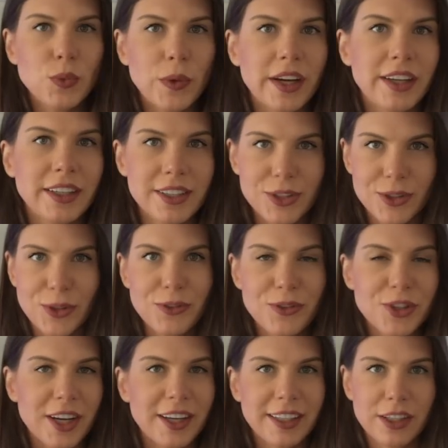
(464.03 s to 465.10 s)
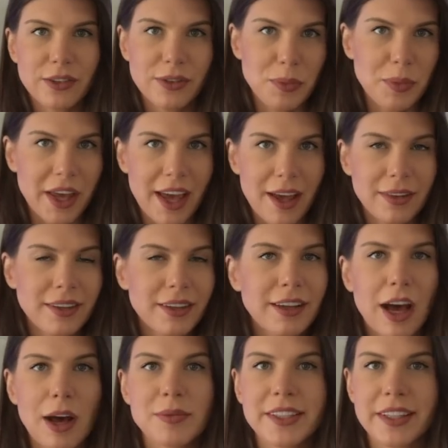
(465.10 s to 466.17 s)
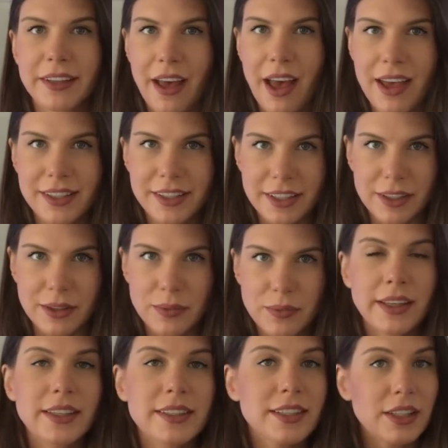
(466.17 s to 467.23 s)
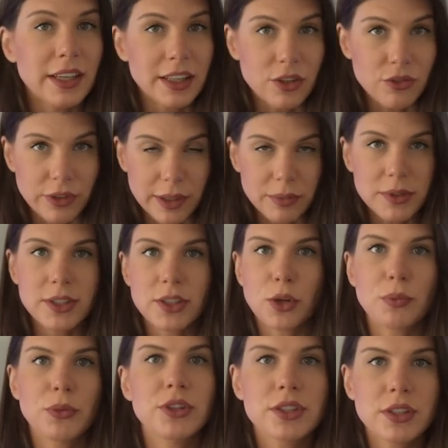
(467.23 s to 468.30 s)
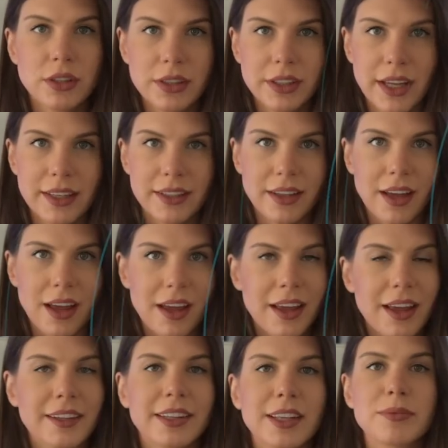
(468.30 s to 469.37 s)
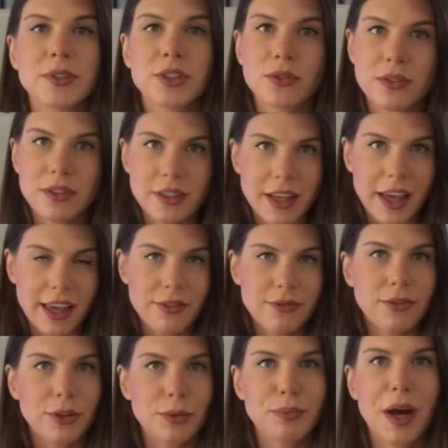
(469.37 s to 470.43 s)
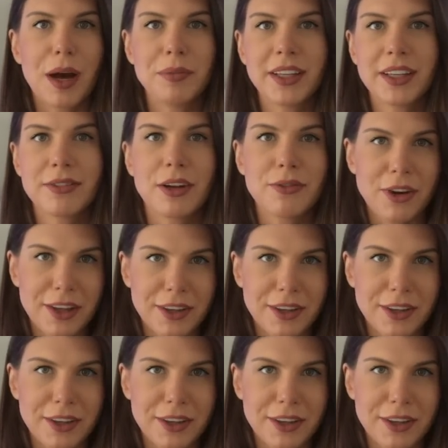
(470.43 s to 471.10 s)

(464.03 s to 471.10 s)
where Surfshark VPN comes in handy. It encrypts your personal data and keeps you safe on public Wi Fi